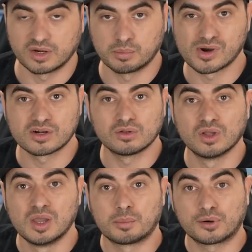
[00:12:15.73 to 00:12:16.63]
brittle,
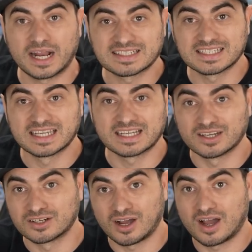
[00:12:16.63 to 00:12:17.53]
pressing it
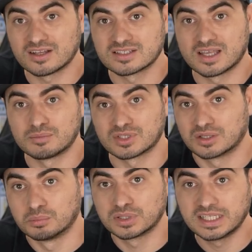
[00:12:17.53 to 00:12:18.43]
could cause them to
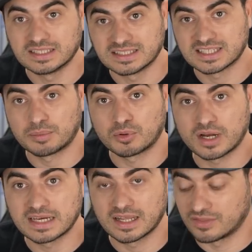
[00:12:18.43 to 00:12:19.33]
completely
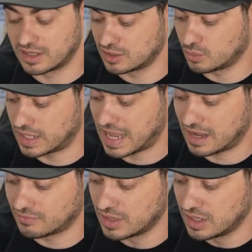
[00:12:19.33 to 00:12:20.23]
separate, and then you would
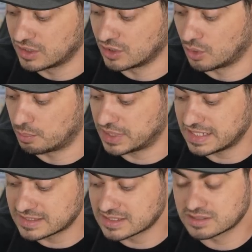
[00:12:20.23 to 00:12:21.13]
have,
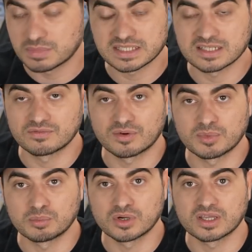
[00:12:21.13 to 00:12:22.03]
pieces missing from
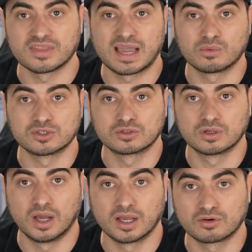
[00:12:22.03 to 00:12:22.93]
the book, and that would
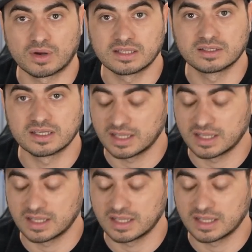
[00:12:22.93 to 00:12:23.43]
greatly